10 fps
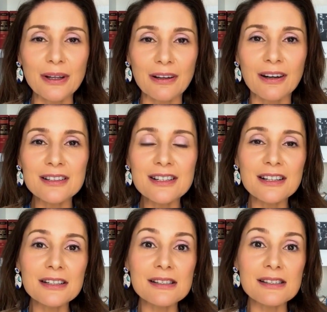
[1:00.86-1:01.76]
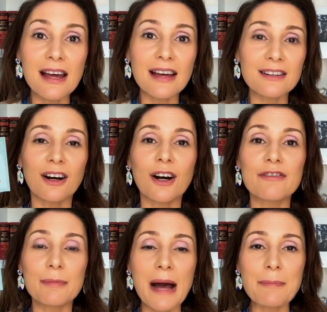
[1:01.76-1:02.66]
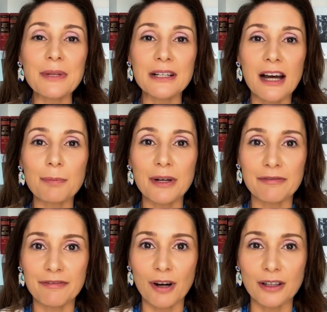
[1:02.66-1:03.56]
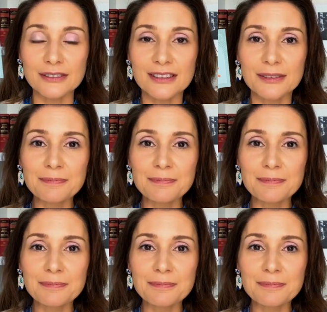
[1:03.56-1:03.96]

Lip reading: along instead of mapping it up up front.